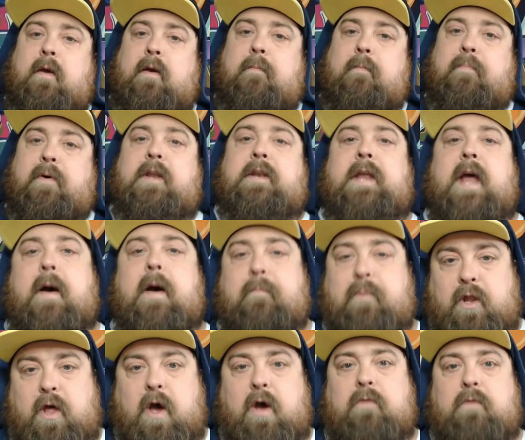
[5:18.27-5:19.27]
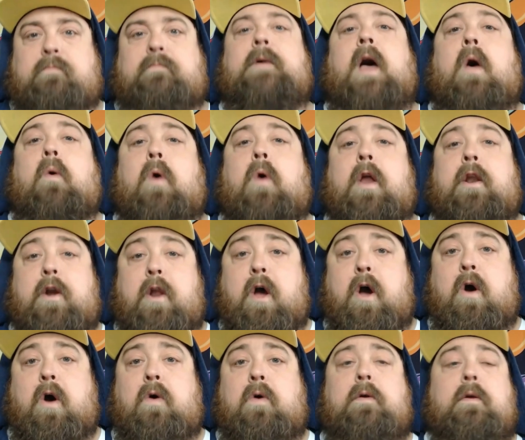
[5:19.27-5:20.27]
put it down below. I want to
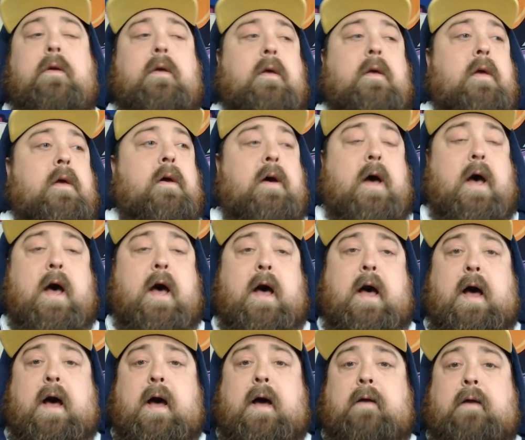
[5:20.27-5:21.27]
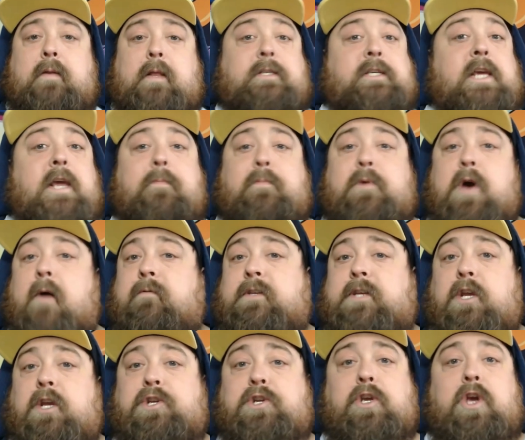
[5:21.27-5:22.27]
know. Let's keep
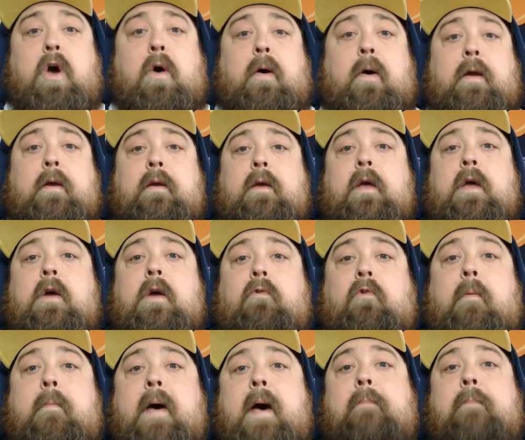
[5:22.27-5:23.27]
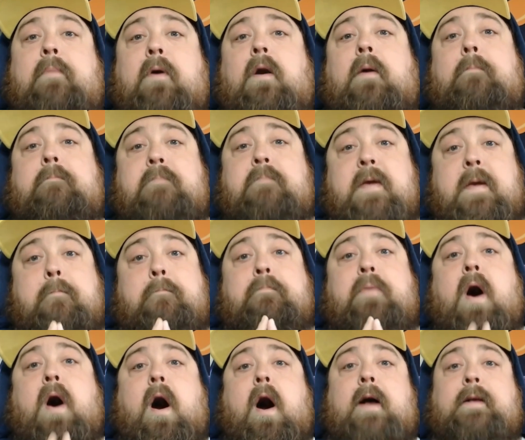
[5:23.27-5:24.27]
conversation going. Remember, be
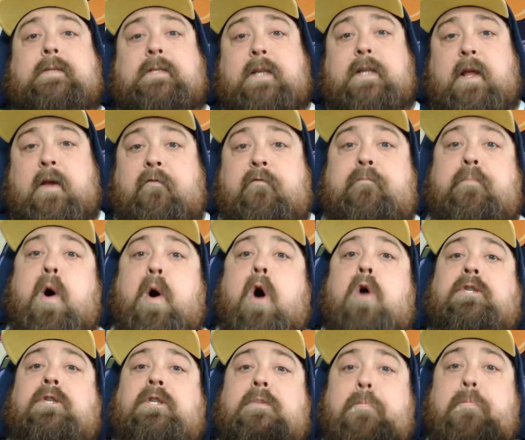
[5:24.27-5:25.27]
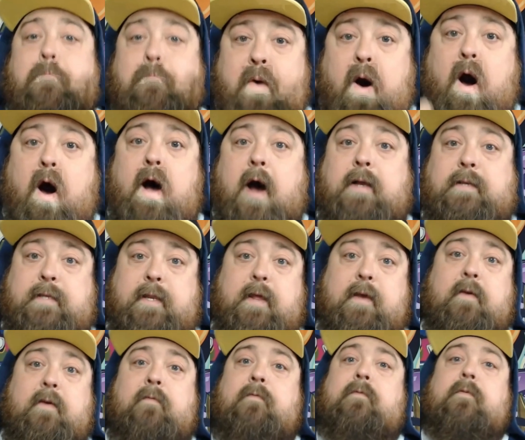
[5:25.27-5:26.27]
positive. Post
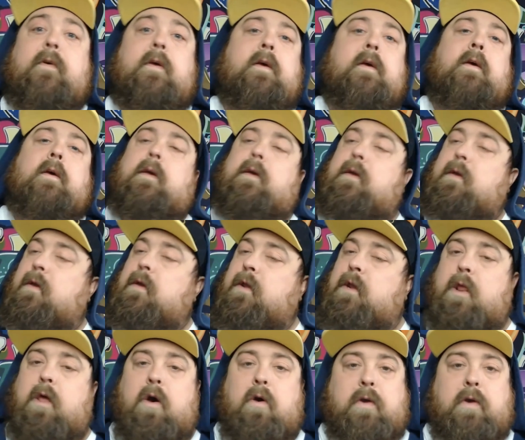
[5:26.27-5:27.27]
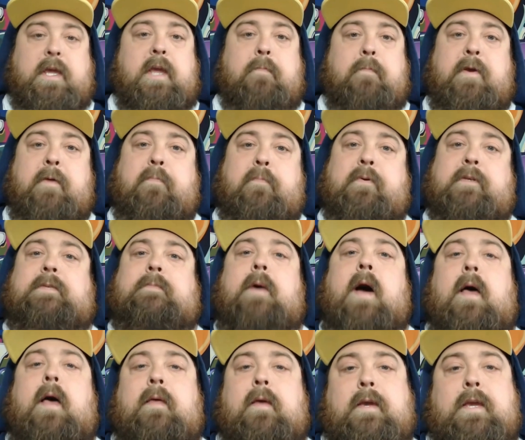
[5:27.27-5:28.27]
positive. You know, keep people
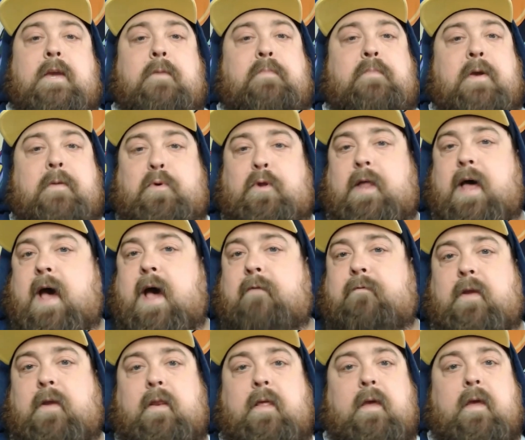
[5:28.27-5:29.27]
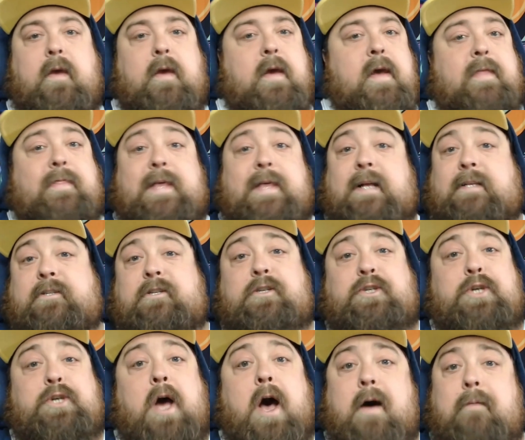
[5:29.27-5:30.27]
smiling. Keep people laughing. That's the
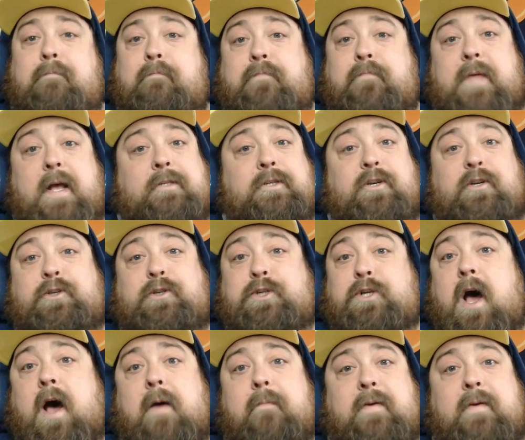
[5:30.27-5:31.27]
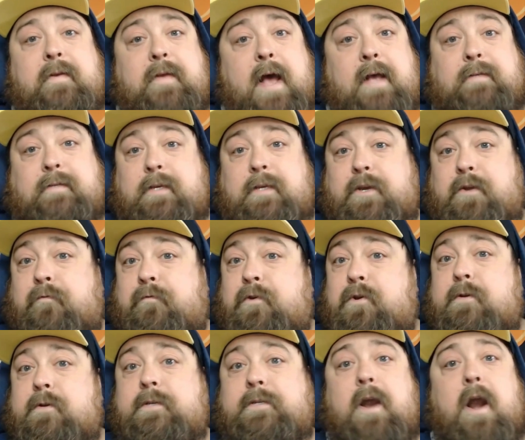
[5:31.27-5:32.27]
job. That's your job as the
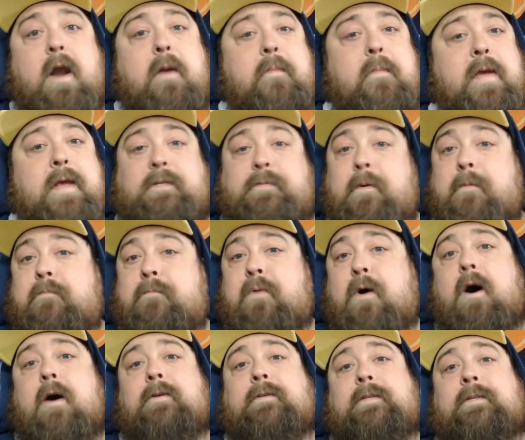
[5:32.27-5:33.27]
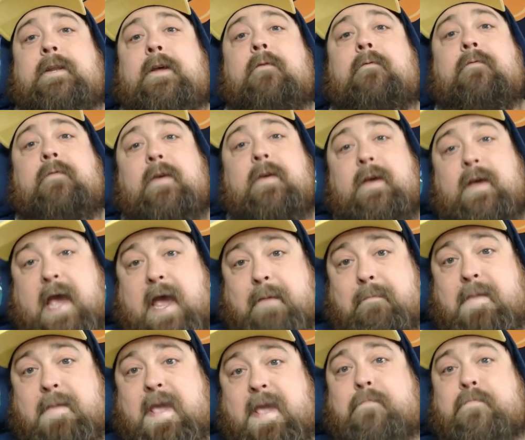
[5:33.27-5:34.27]
confused army, is be positive
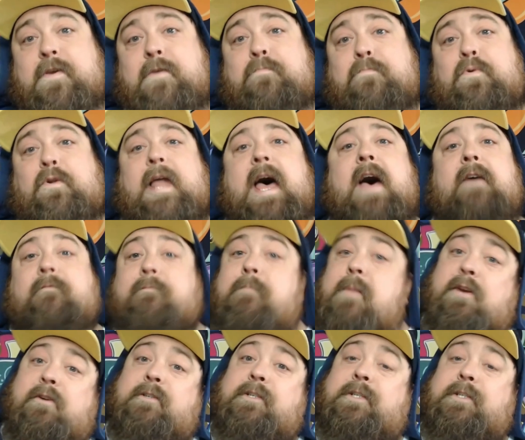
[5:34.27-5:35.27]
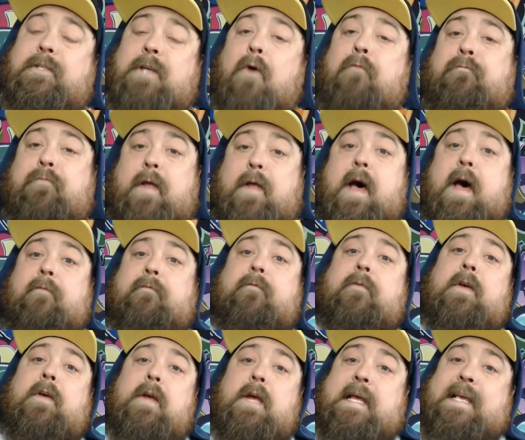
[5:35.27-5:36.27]
and make people laugh. Make yourself laugh
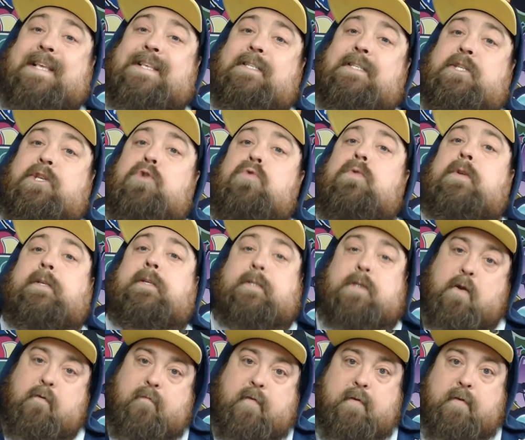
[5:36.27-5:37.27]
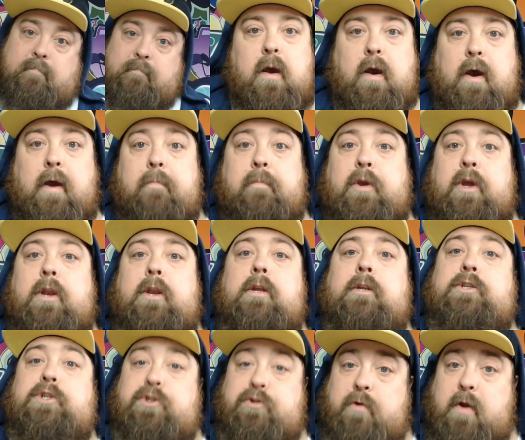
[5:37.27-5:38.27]
because you deserve it. I'm going to
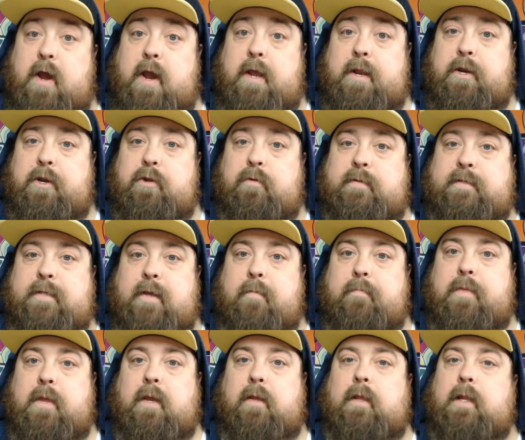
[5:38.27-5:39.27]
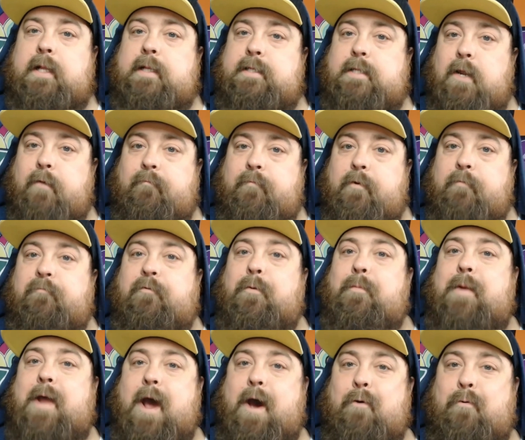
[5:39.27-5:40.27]
try to do something a little different
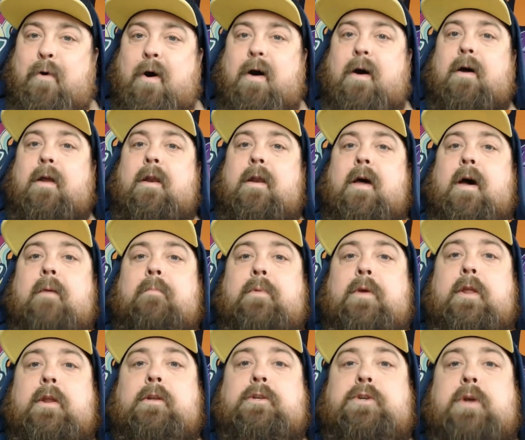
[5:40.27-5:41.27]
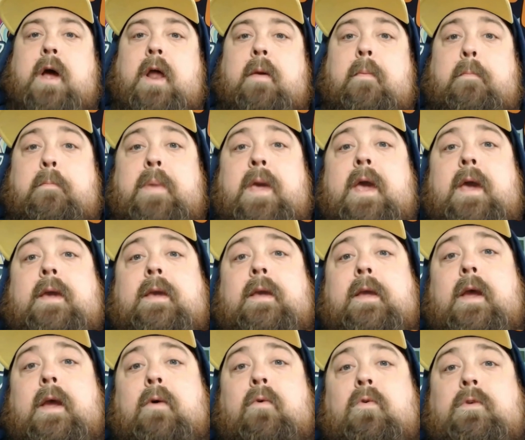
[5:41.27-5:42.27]
from now on. I'm going to try to pick
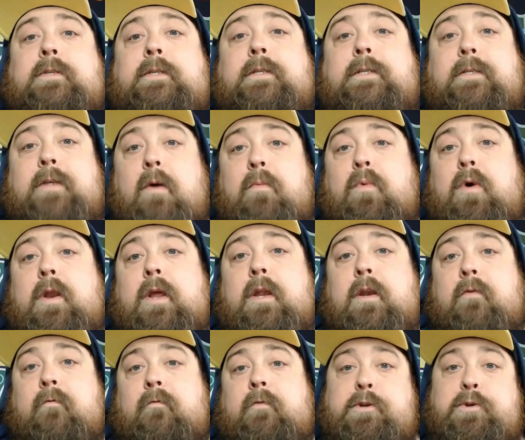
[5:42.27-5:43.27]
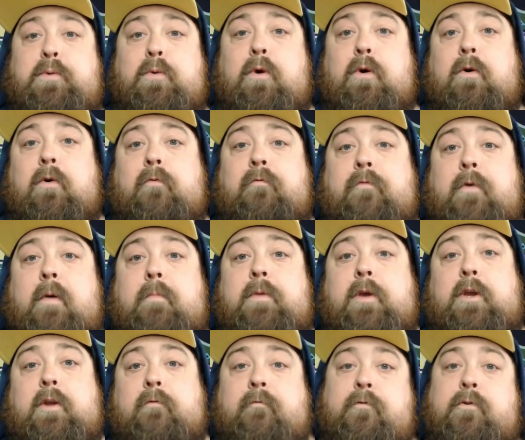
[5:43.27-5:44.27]
someone individual from the
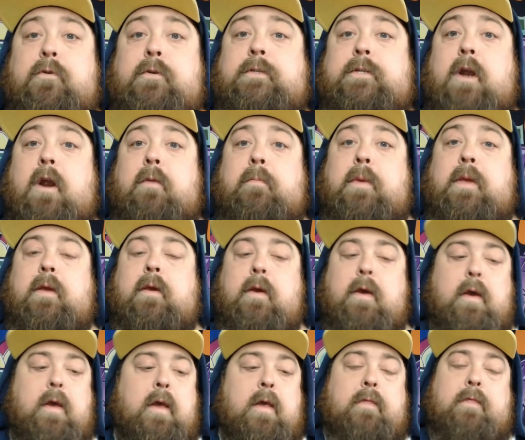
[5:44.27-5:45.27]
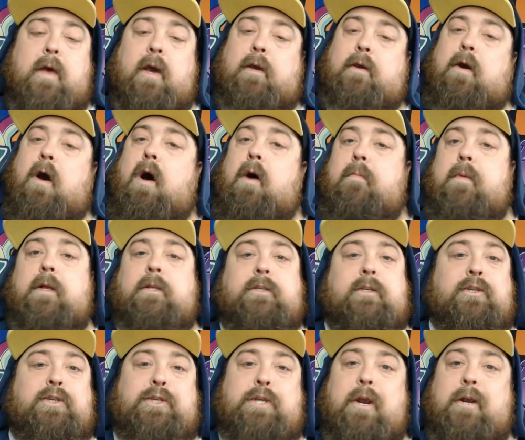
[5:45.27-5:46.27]
Confused Army that comments
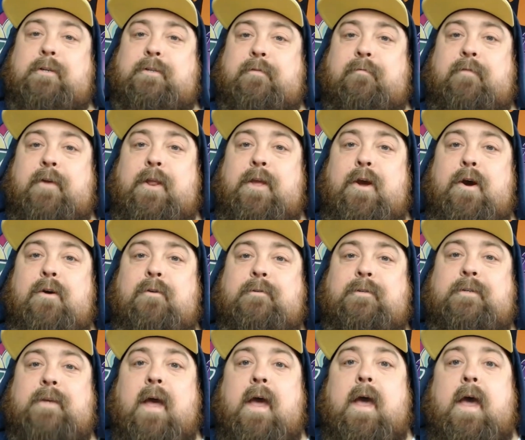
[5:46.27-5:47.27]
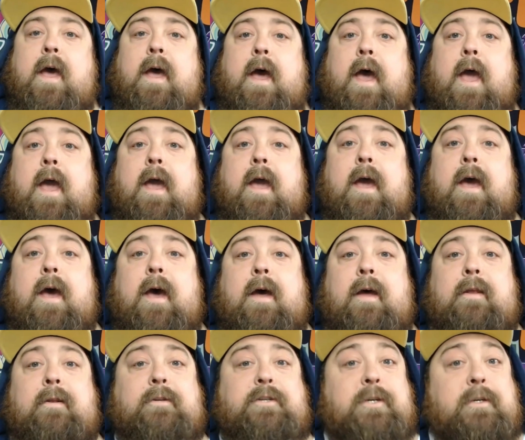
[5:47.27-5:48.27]
and shares the videos
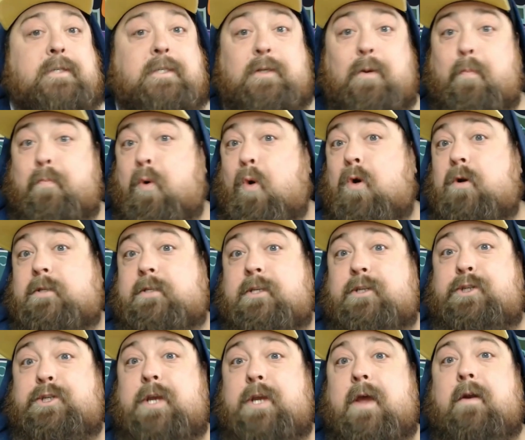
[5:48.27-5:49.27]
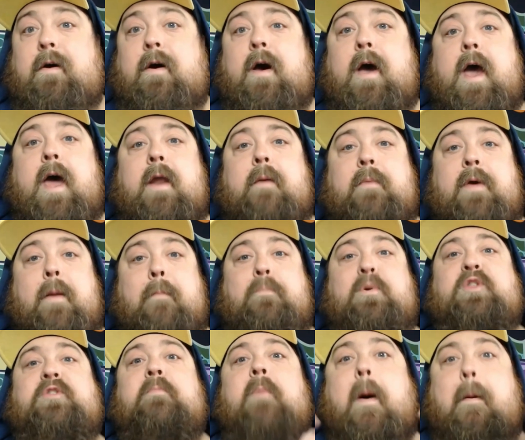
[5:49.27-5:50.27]
and just supports the channel, and I'm going to
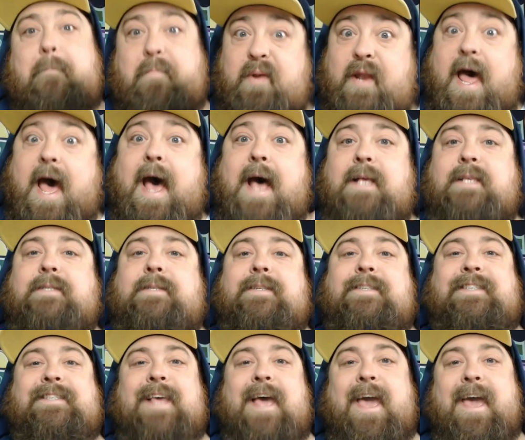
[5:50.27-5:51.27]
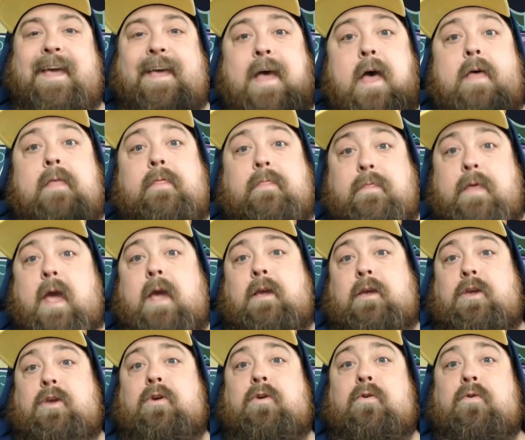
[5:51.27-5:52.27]
put them on blast and say
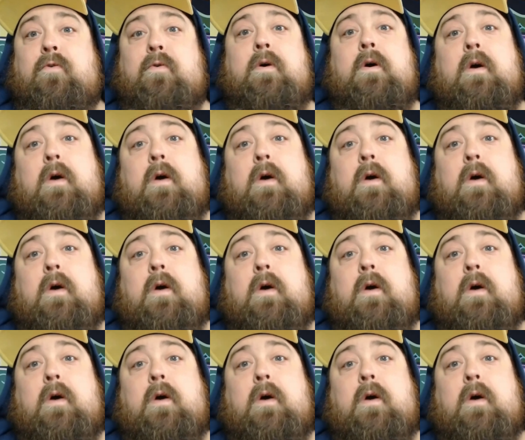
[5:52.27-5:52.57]
thank you